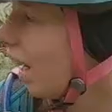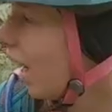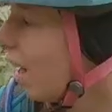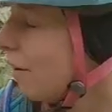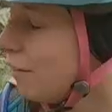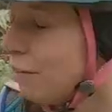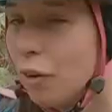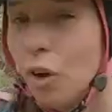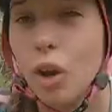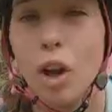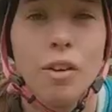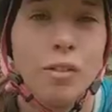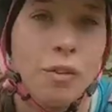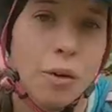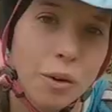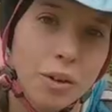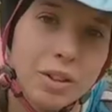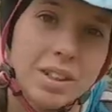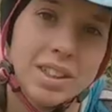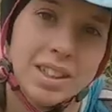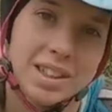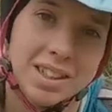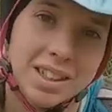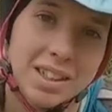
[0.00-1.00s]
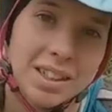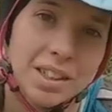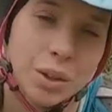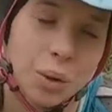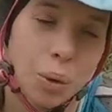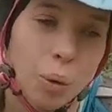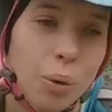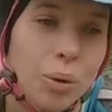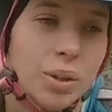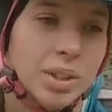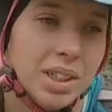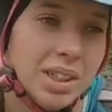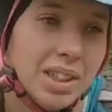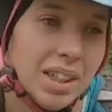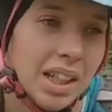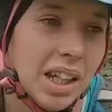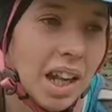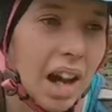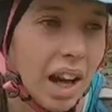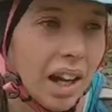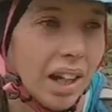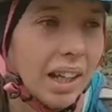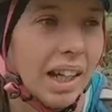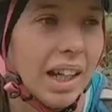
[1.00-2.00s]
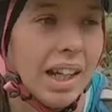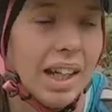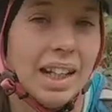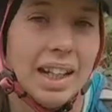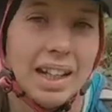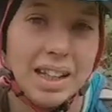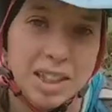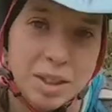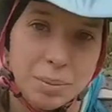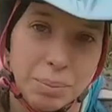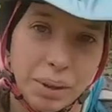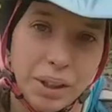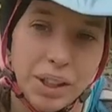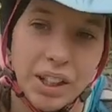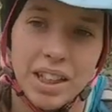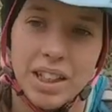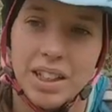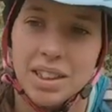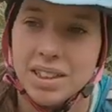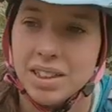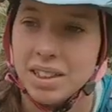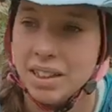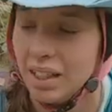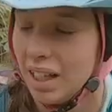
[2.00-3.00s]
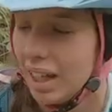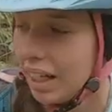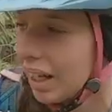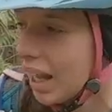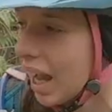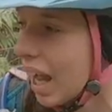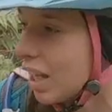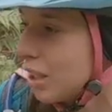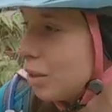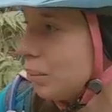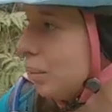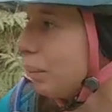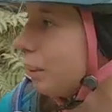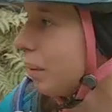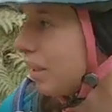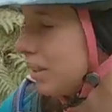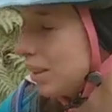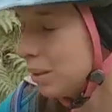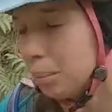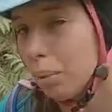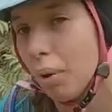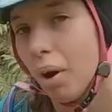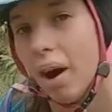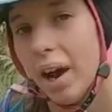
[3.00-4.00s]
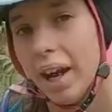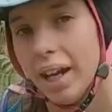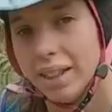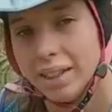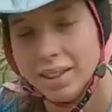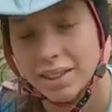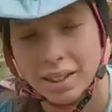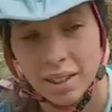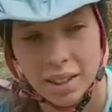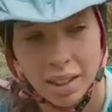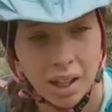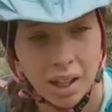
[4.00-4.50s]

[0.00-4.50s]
I fall off horses because the horses are young and inexperienced and they catch me by surprise.